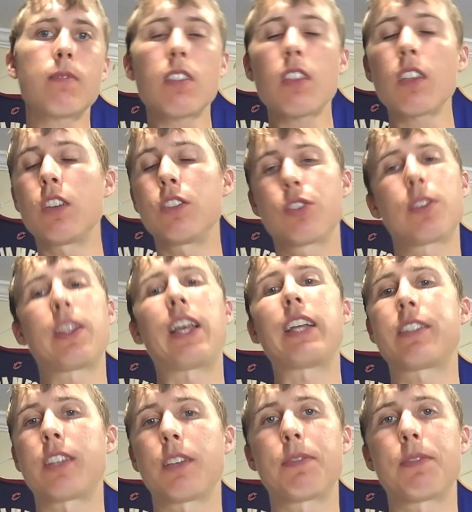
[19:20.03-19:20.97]
So
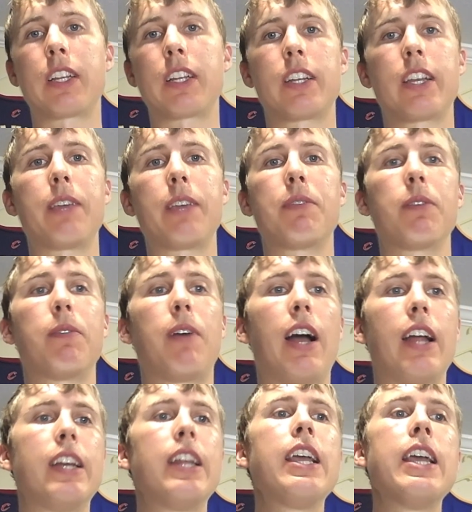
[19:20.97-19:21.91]
that's something to keep in
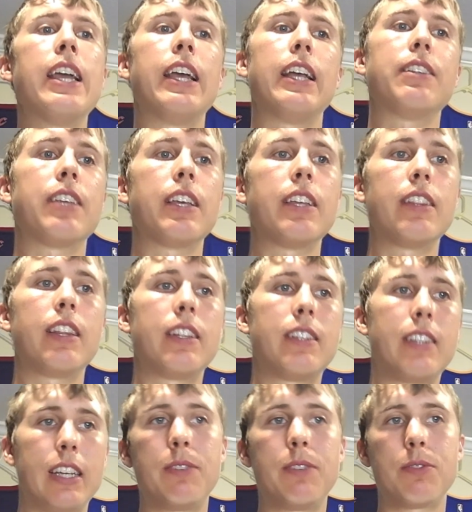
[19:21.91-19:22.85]
mind. It's in the
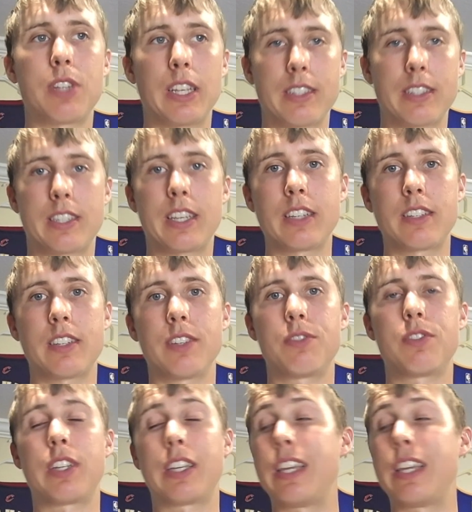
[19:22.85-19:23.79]
team's
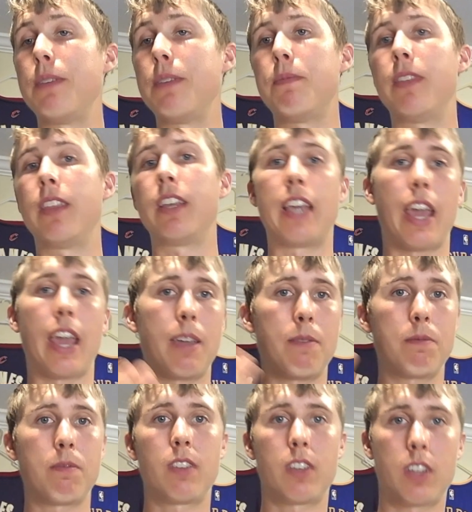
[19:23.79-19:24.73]
incentive to keep the
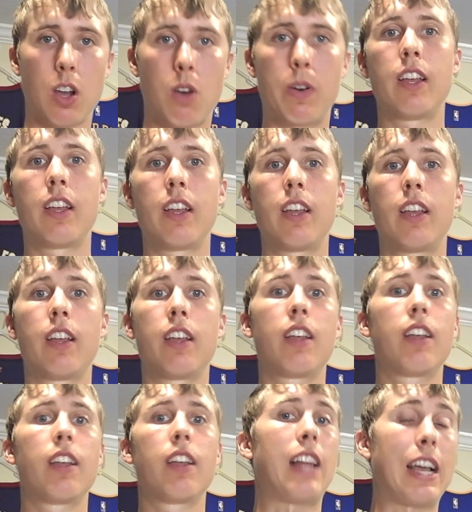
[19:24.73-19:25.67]
game going.
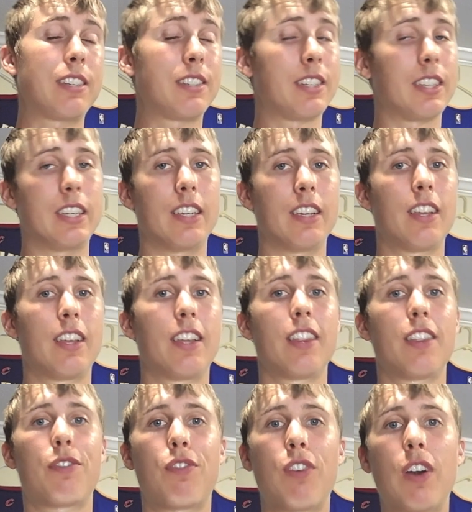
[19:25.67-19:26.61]
Lastly,
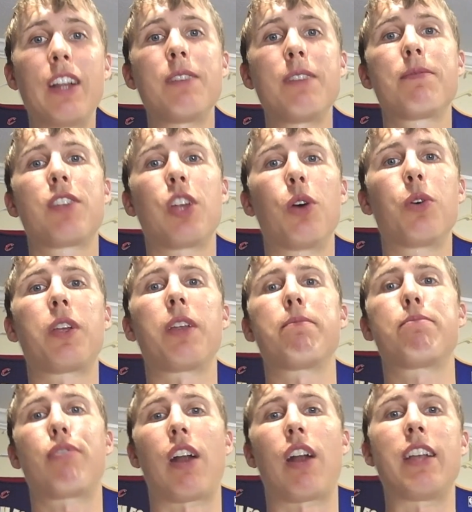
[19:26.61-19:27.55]
the Friend token
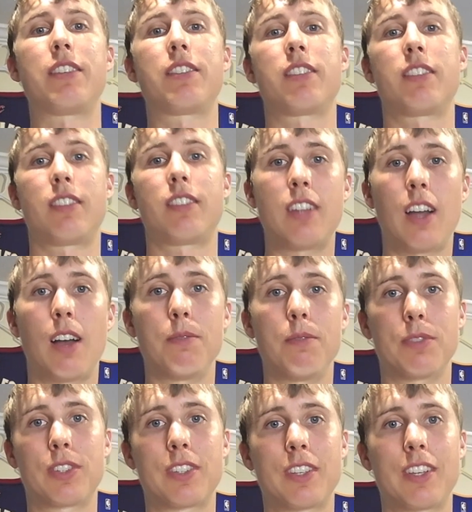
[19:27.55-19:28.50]
price
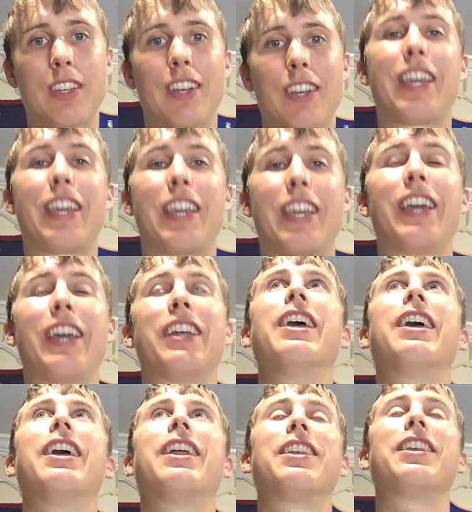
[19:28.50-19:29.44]
dumps. Again,
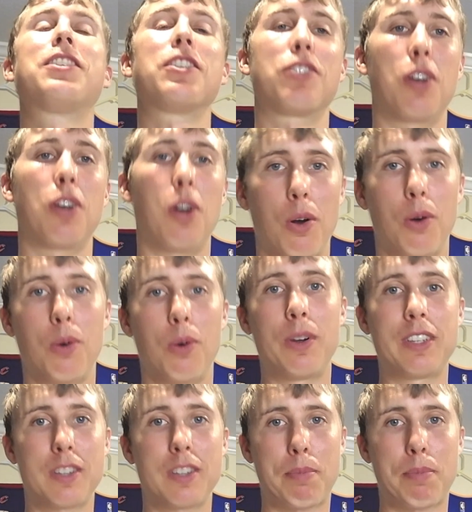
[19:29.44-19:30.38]
this is
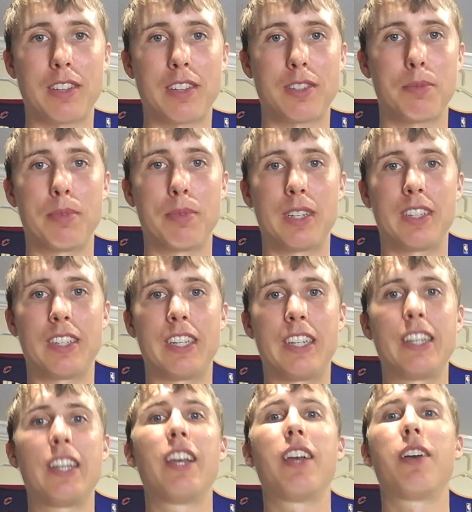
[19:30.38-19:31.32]
always a
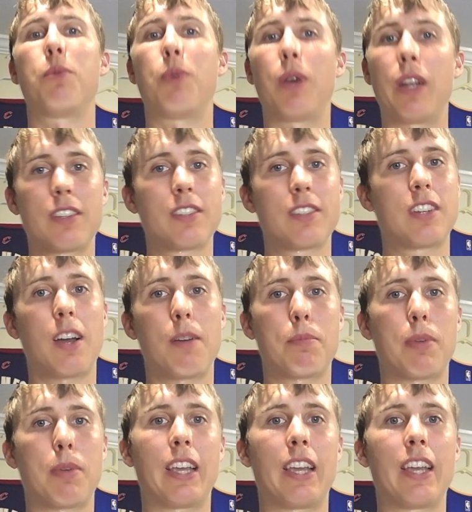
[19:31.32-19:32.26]
possibility. Whales
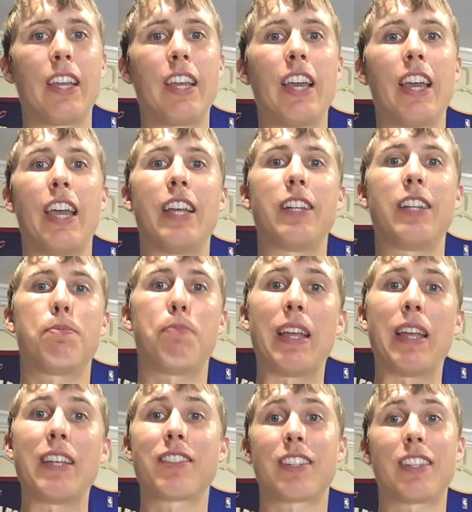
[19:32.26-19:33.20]
dumping it It's
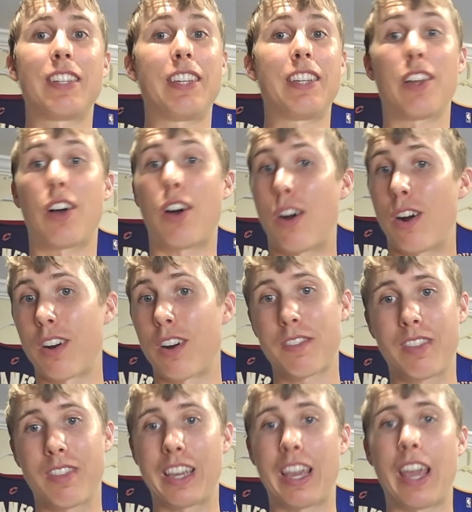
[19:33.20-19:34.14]
basically the heart
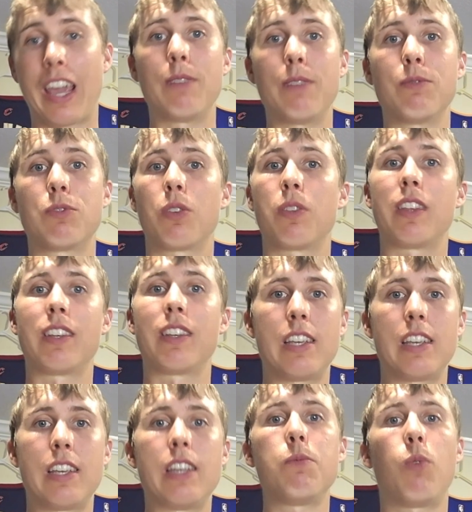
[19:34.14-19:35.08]
of the game, so the
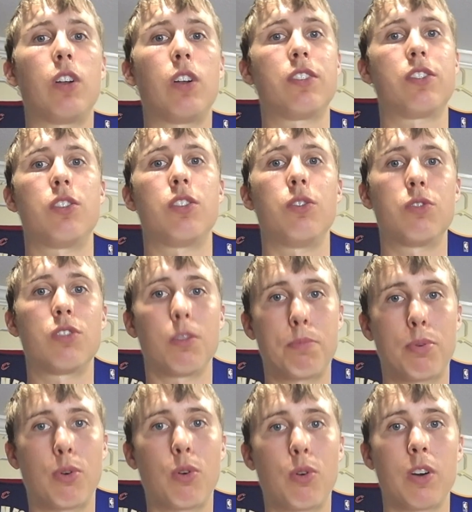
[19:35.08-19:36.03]
team wants to
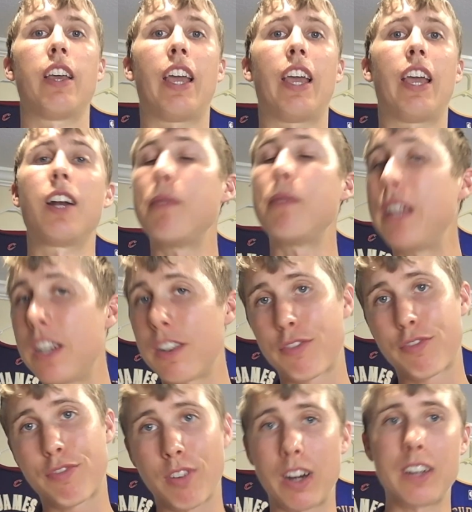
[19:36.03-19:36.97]
support it. And I mean, if
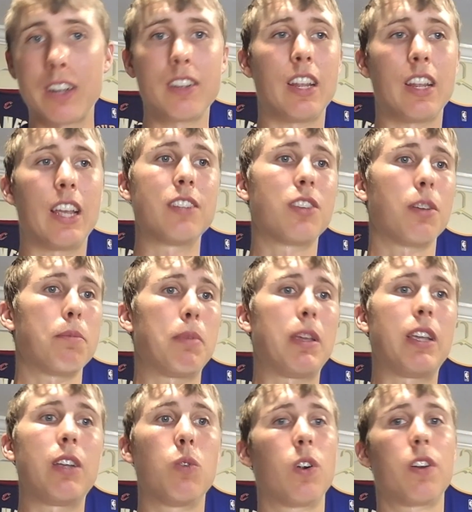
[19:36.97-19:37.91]
Fren ends up
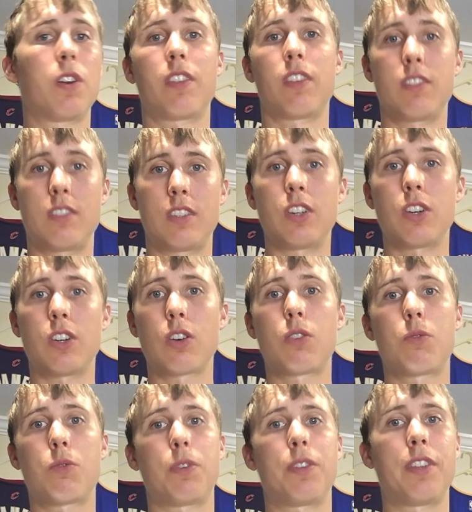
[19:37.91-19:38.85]
being worth zero,
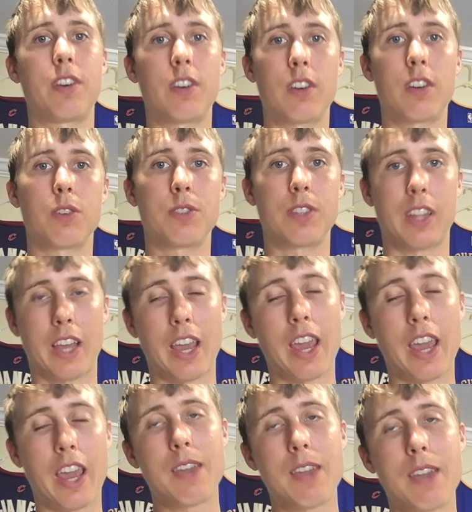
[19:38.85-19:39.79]
well, there goes the
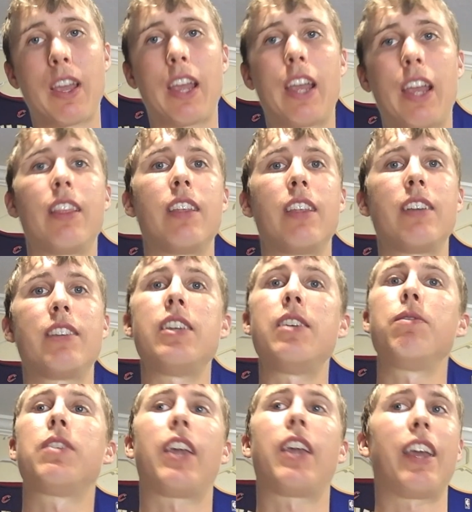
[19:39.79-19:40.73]
game, and the team
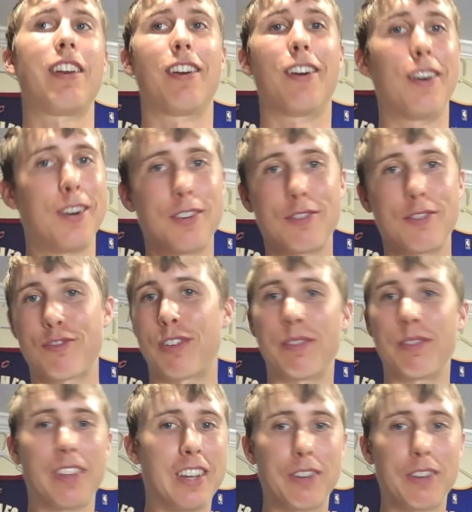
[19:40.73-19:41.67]
can't earn
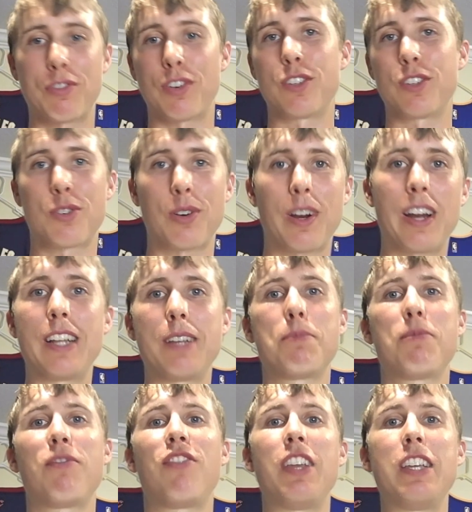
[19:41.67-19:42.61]
from the different trading
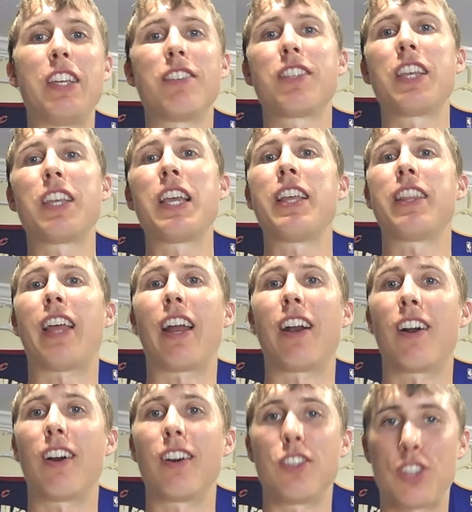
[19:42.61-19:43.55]
fees that
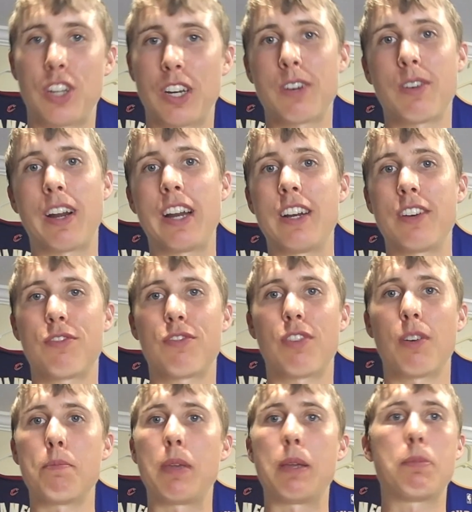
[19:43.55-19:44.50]
are generated
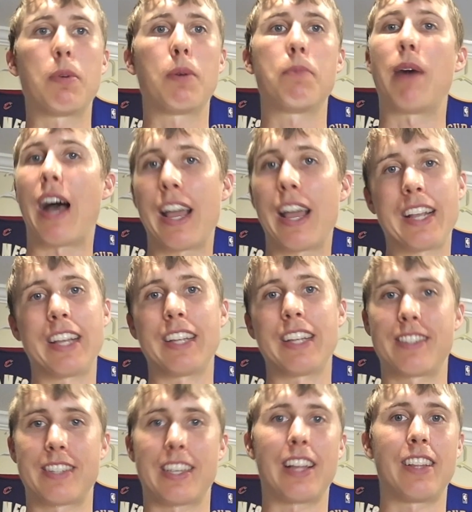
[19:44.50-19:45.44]
from people buying and
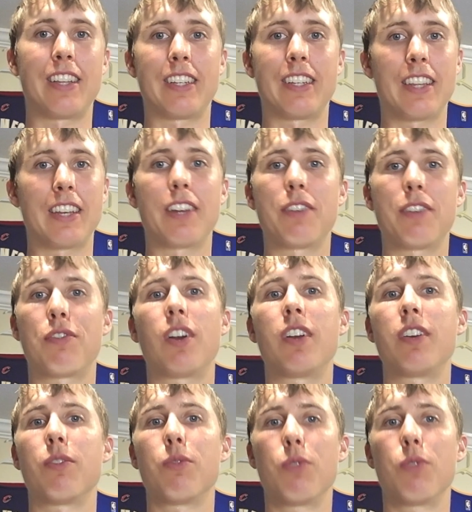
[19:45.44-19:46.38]
selling the different
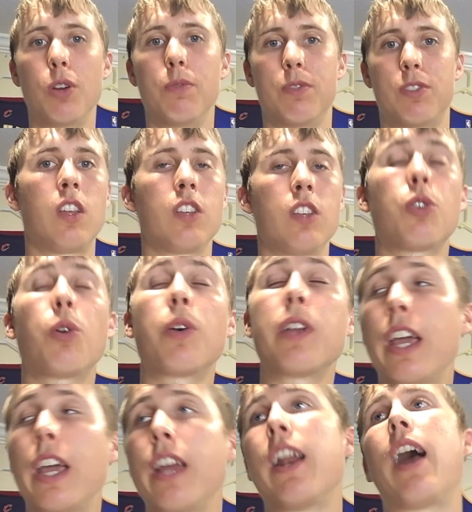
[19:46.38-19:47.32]
rooms. So
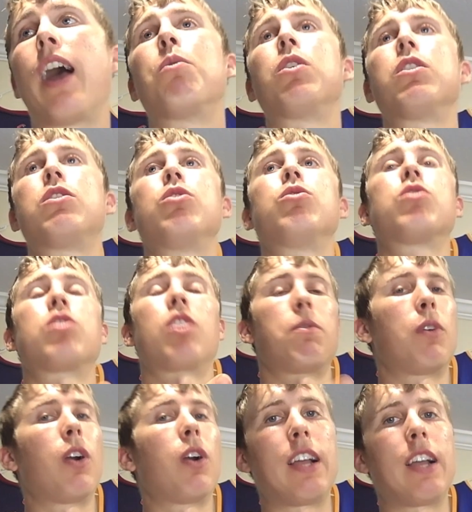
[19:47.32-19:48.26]
again, I want to
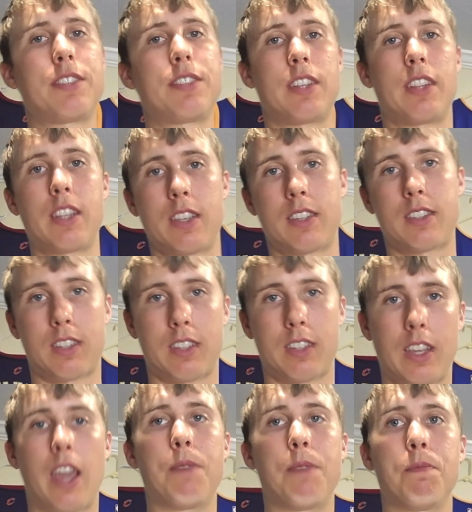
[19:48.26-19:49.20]
summarize this
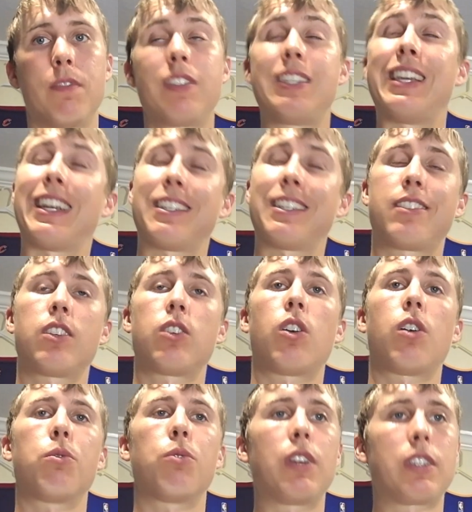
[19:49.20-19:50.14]
game. Yes, there
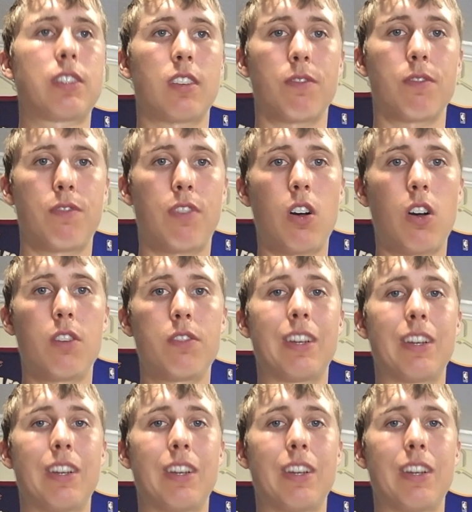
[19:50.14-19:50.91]
are risks involved.